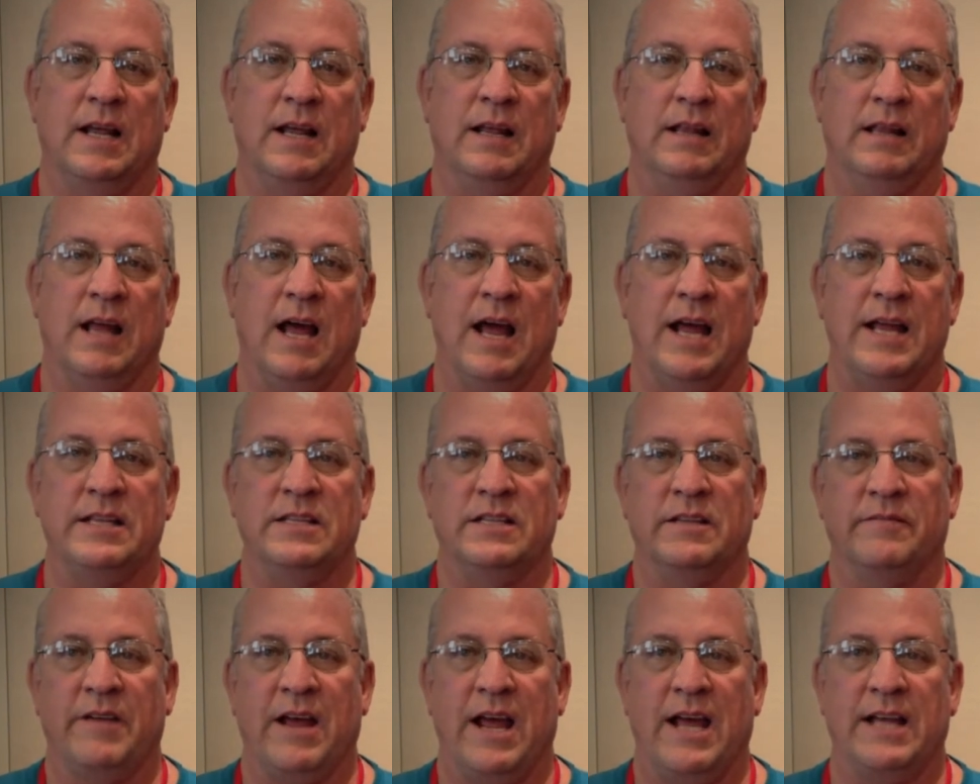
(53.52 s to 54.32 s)

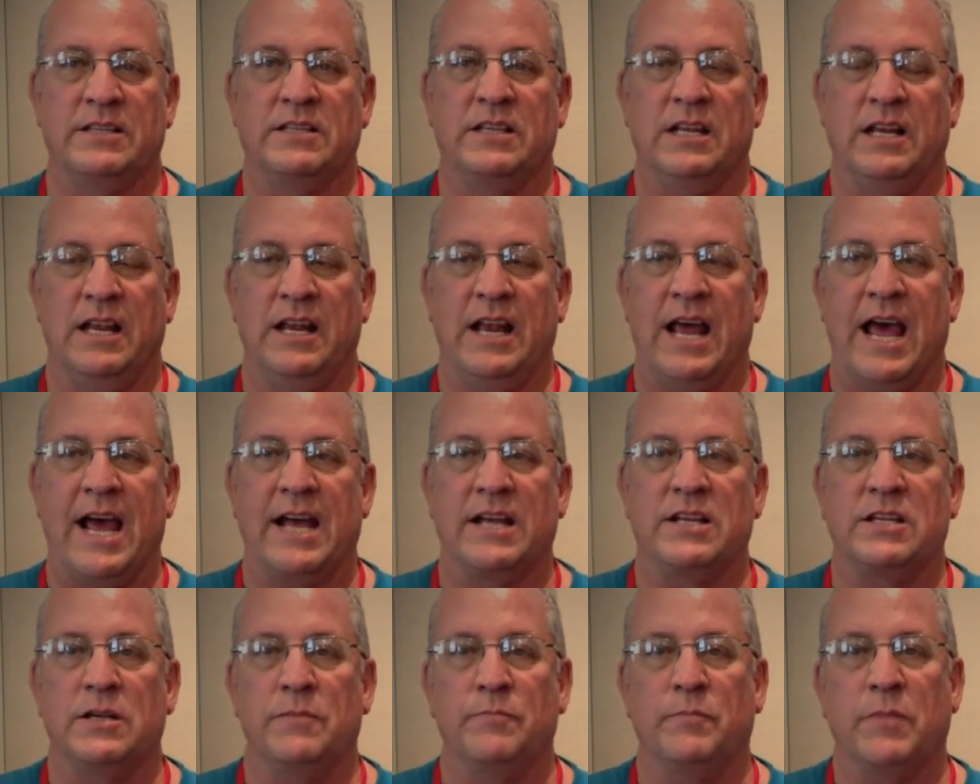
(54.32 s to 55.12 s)
lines of action in
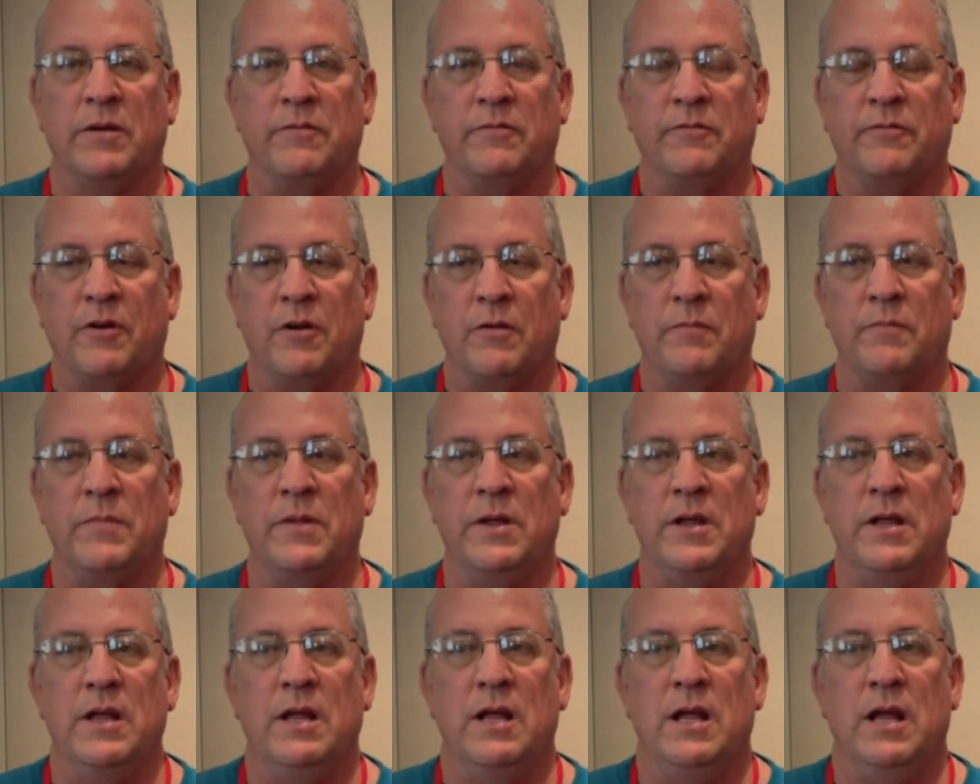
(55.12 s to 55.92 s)
action, but from
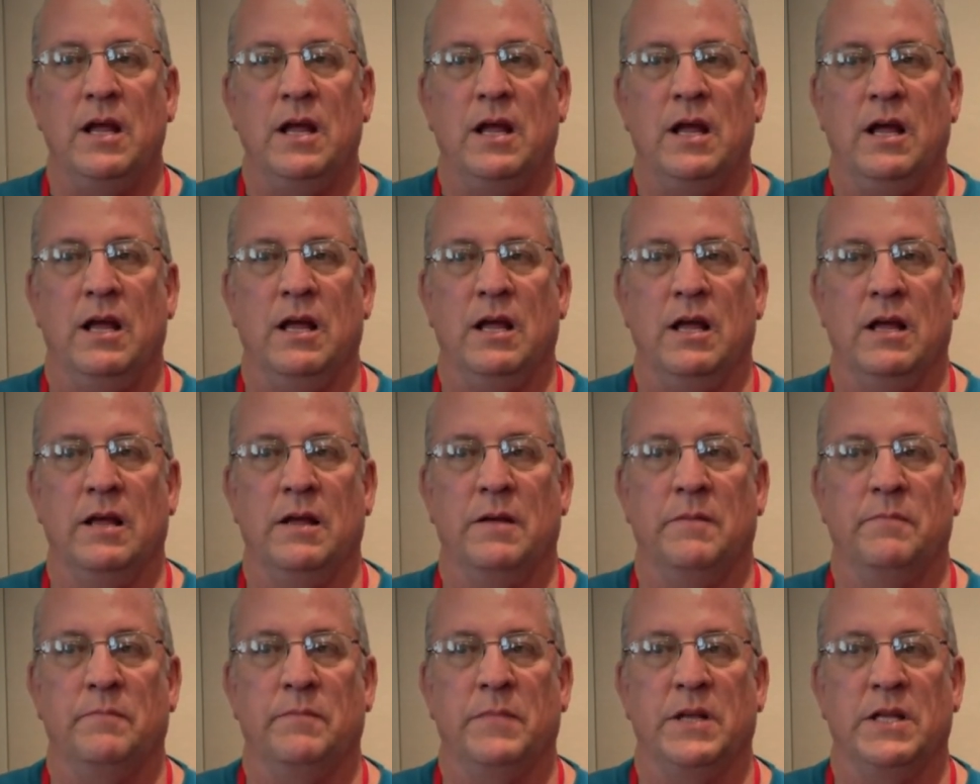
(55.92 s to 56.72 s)

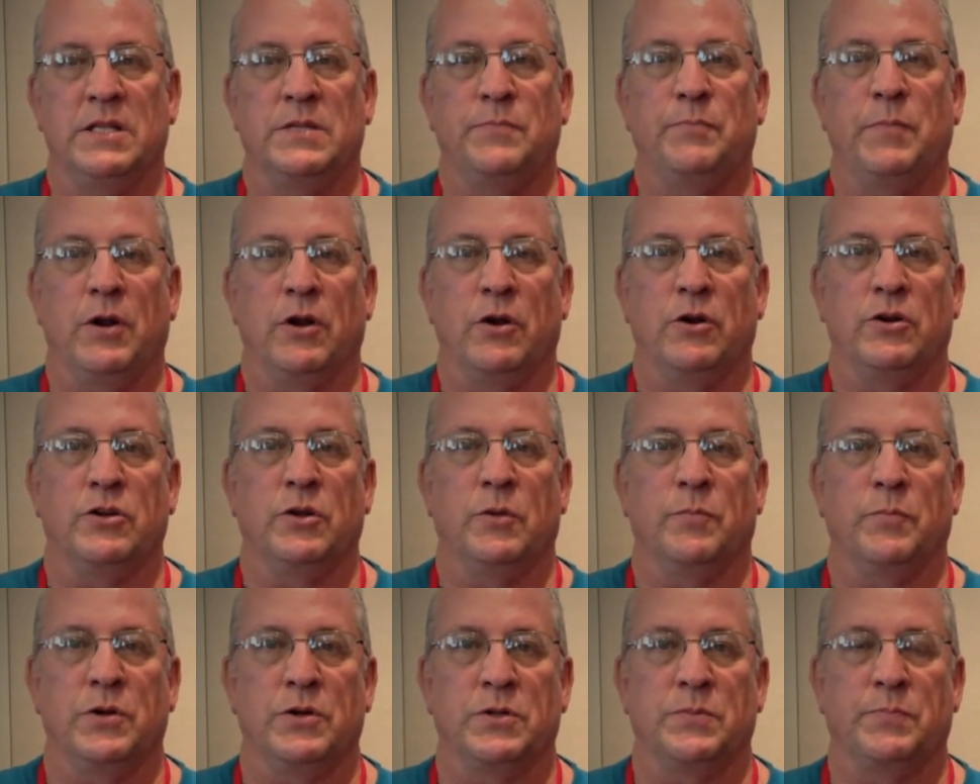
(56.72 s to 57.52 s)
a
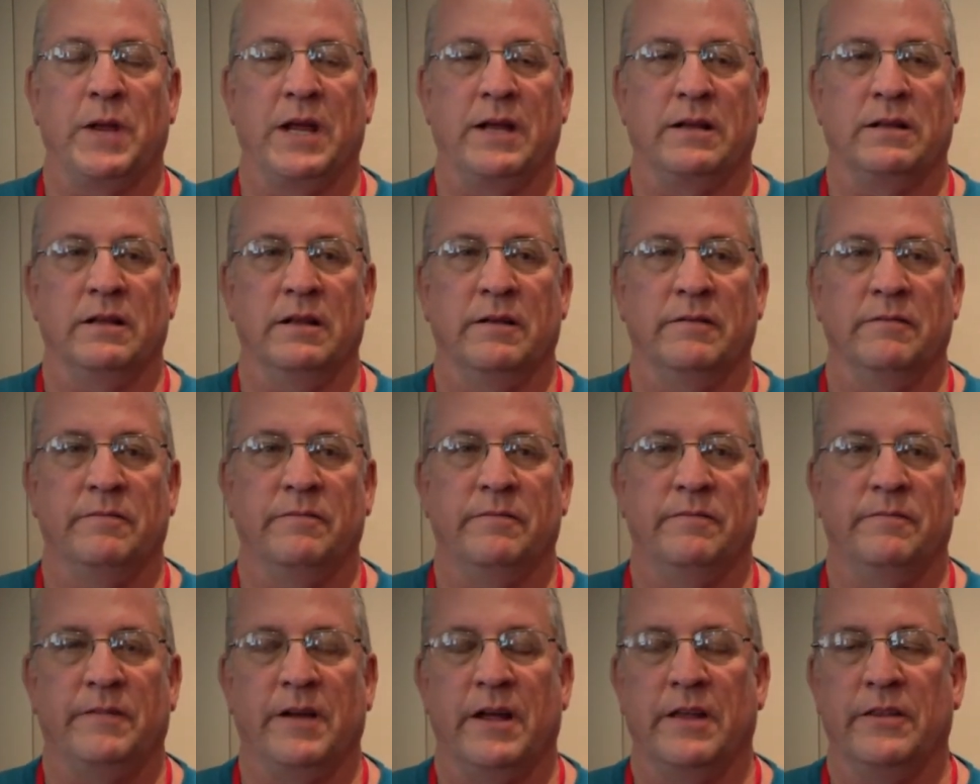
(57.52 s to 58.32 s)
spiritual perspective.
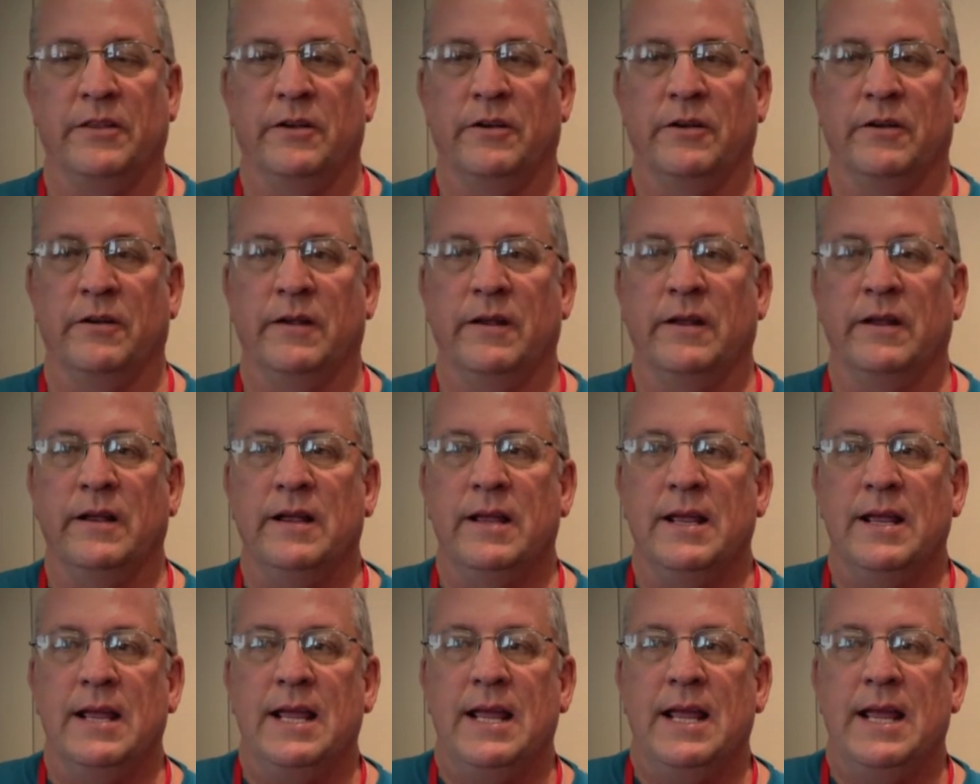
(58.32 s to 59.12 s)
Father
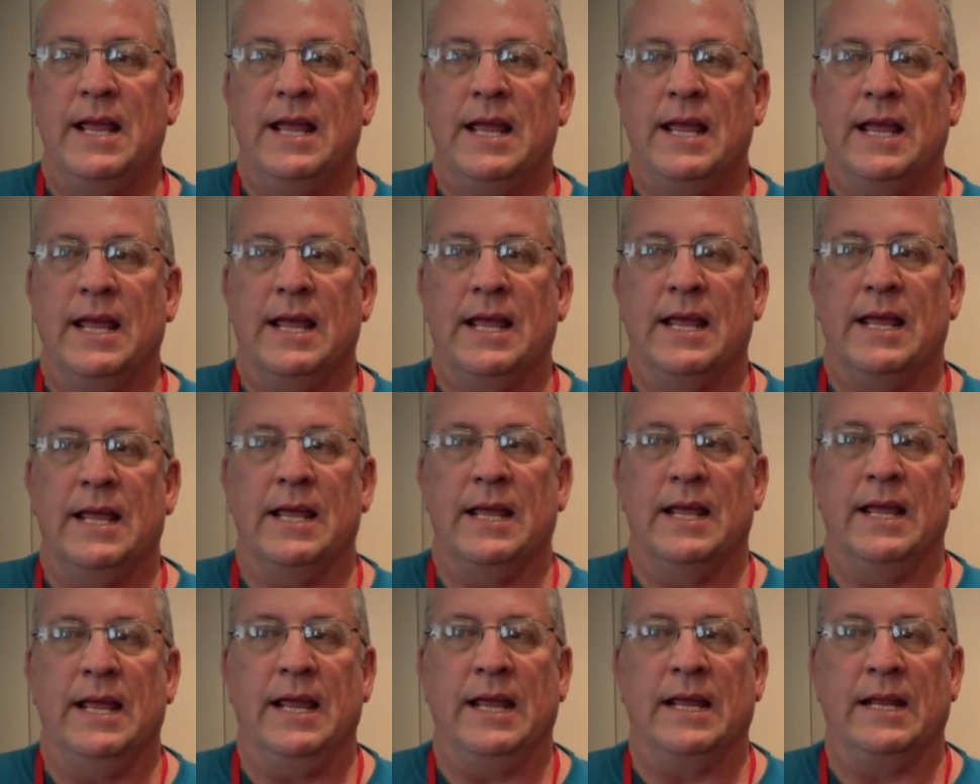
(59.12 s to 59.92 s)

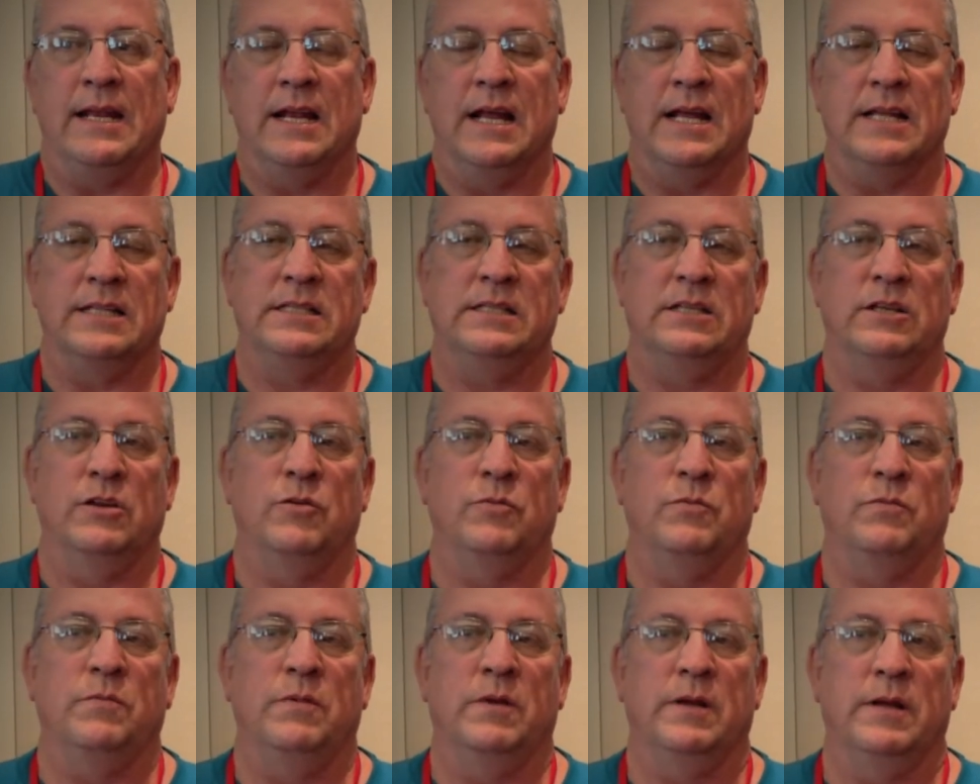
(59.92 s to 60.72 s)

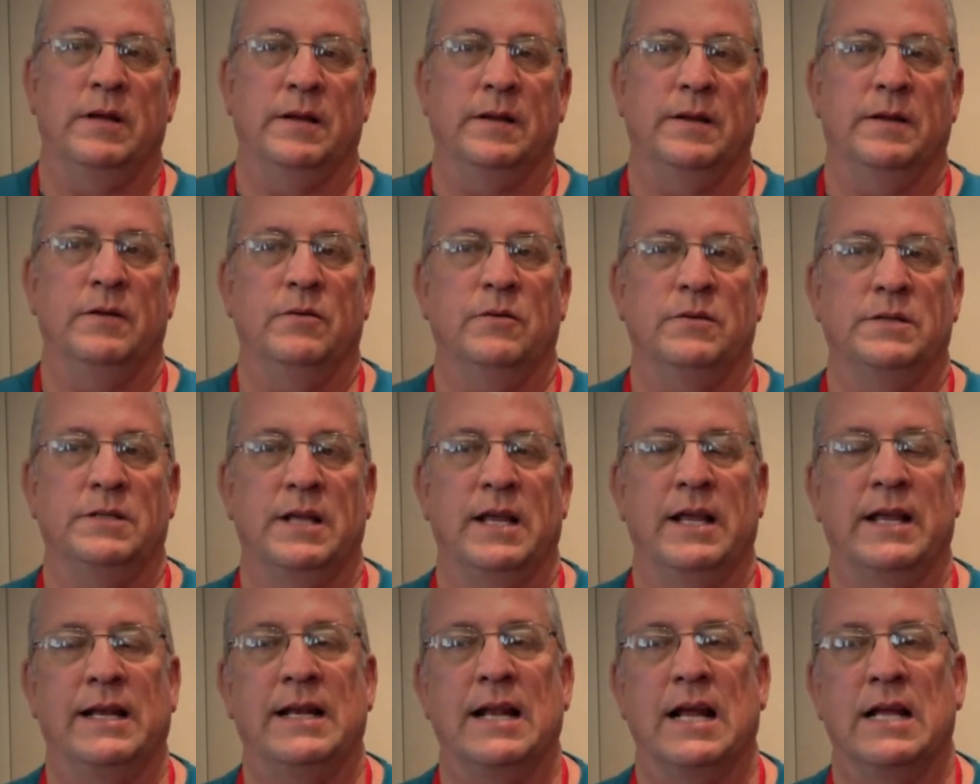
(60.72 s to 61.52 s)
Ignacio
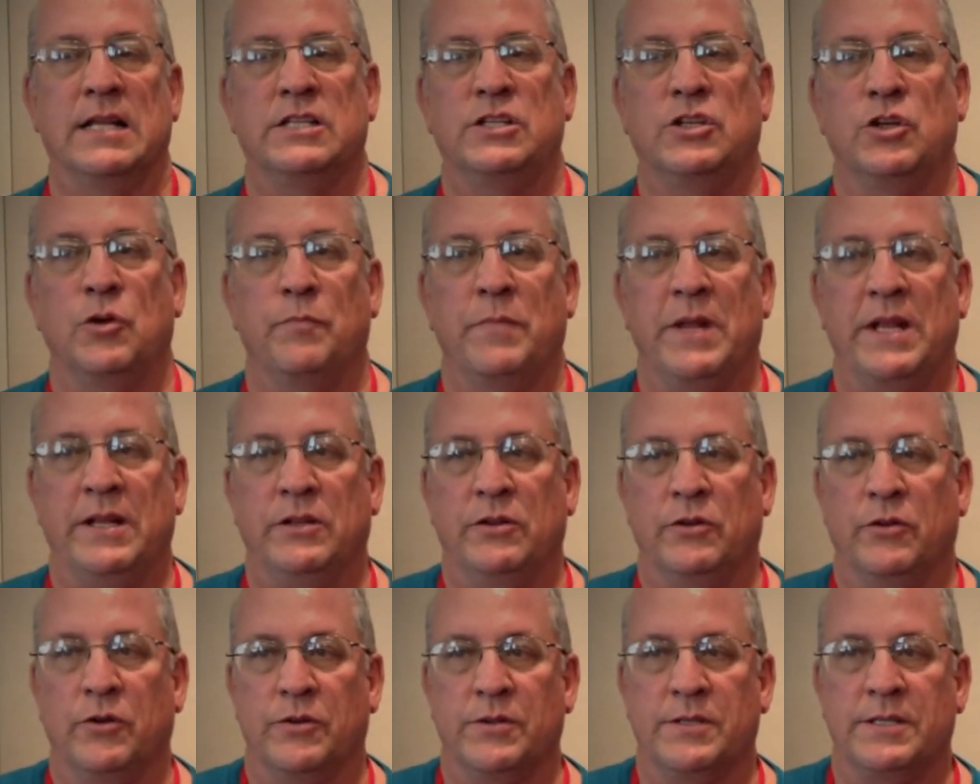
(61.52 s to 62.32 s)

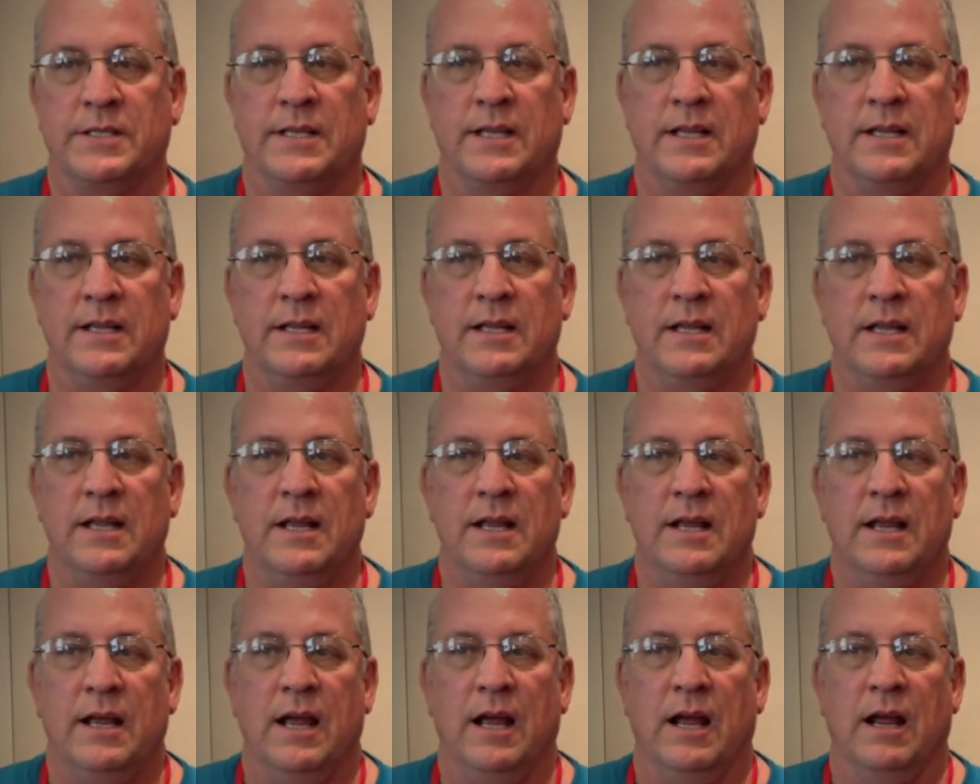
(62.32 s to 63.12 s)
Mendoza,
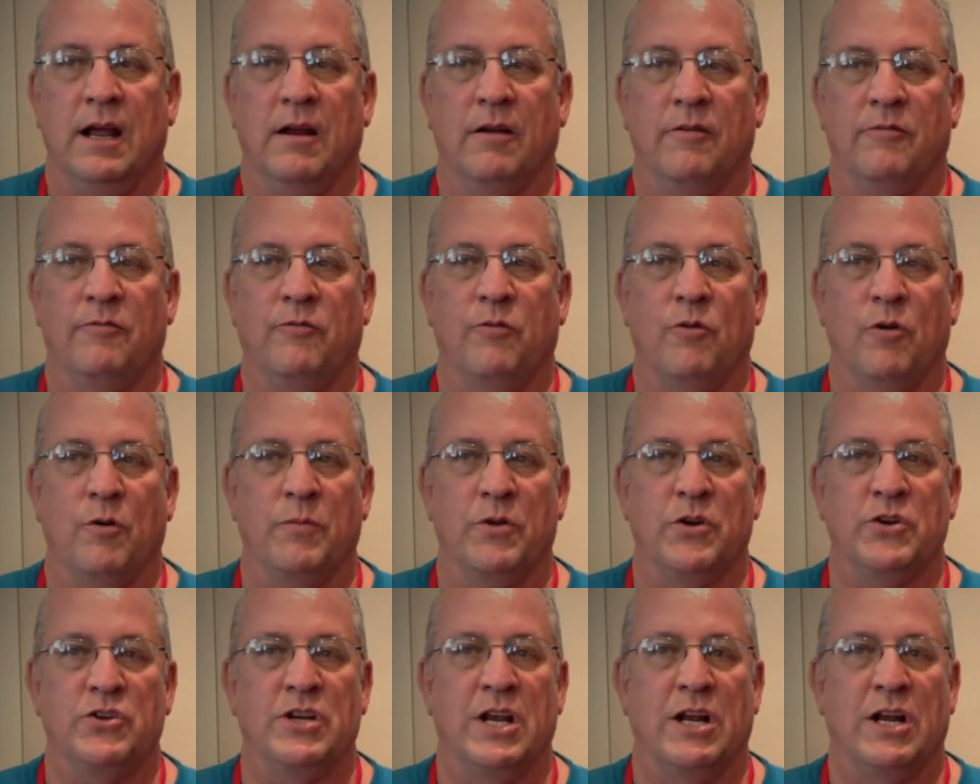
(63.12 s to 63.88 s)
our former